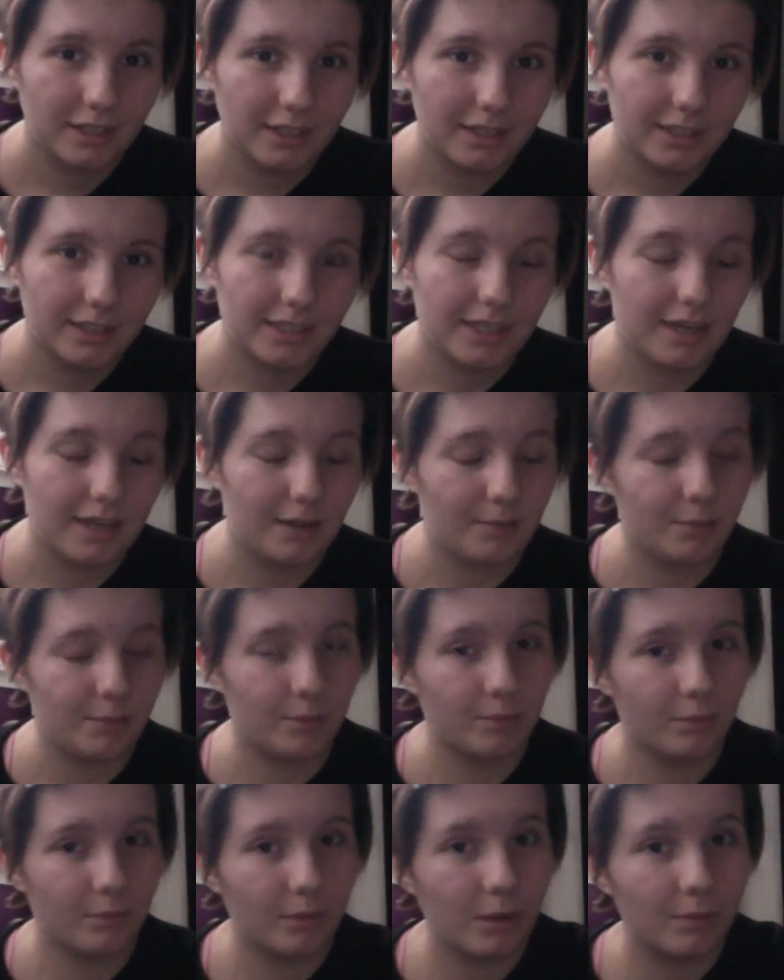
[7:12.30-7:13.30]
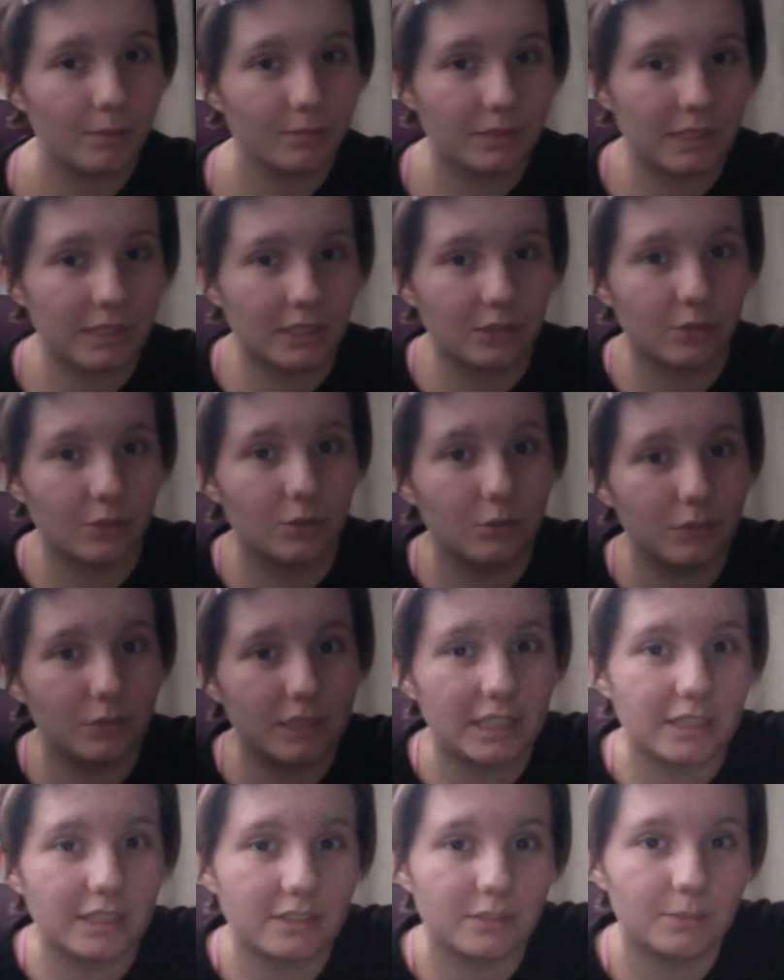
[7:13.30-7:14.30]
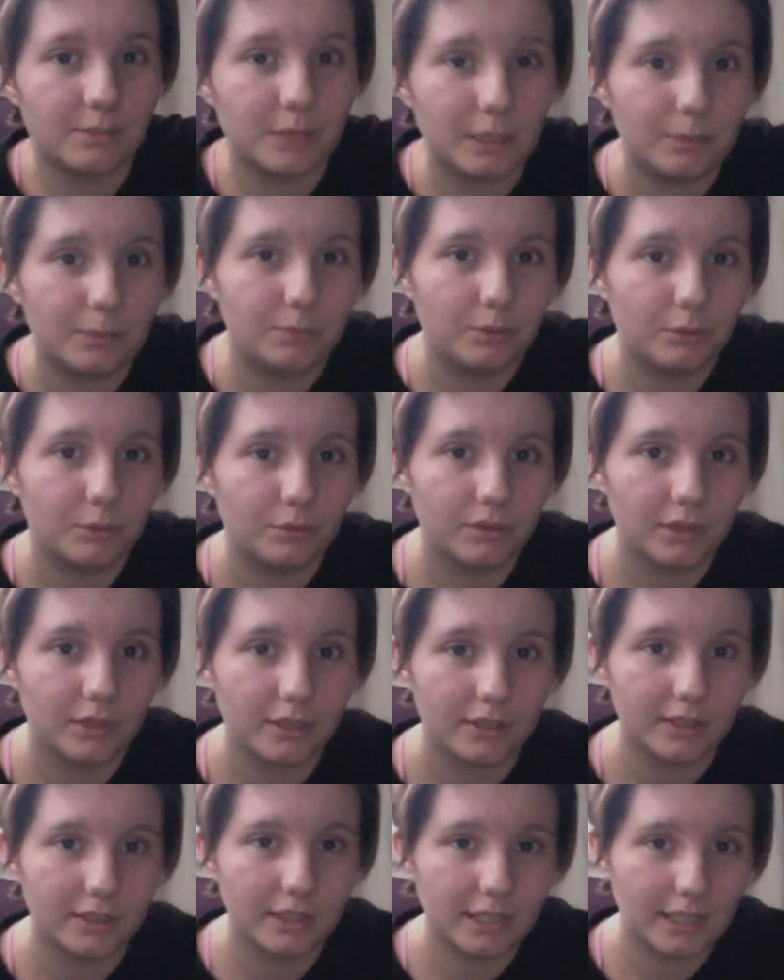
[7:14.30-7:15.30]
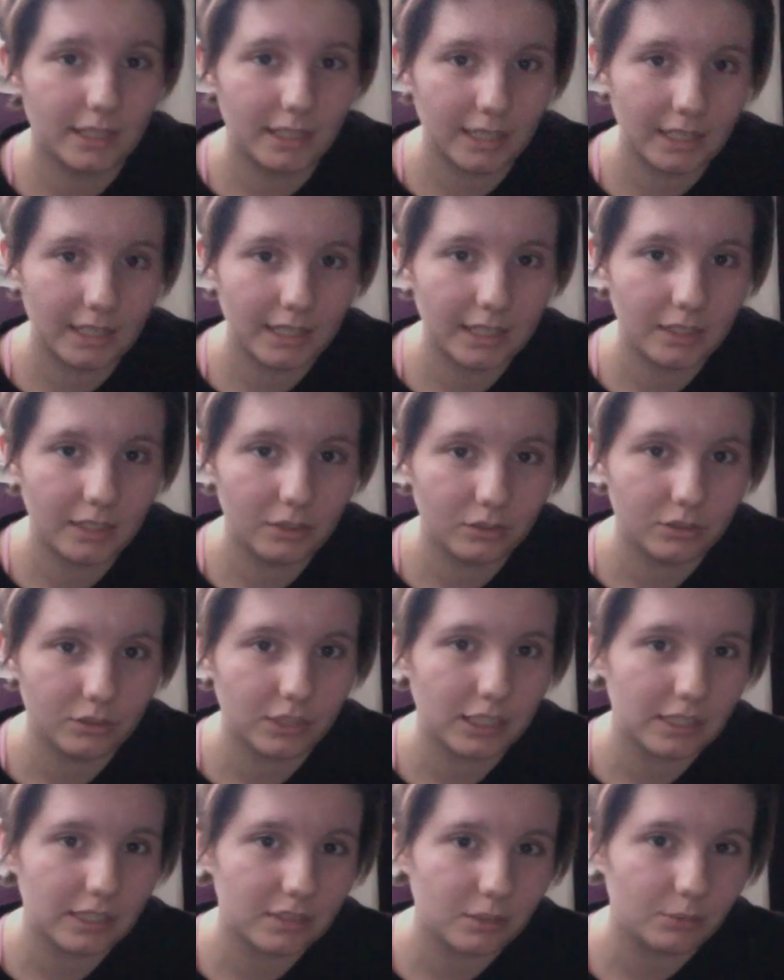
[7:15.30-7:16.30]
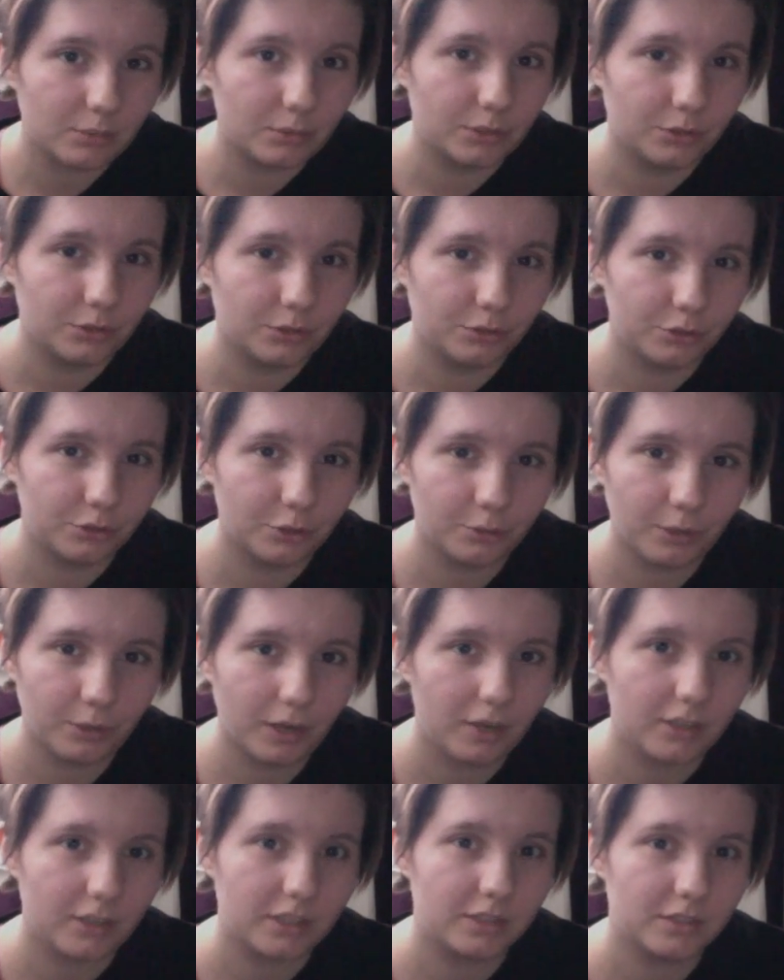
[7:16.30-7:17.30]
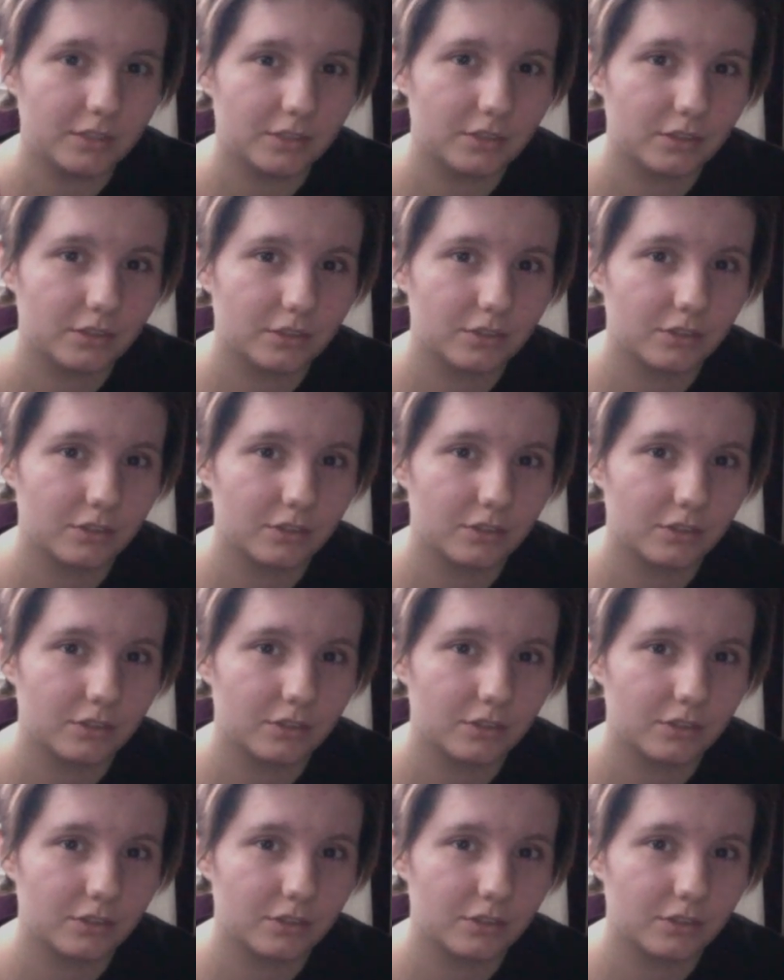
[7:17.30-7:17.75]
yeah, but mum always says to people that it looks like someone who's got Parkinson's.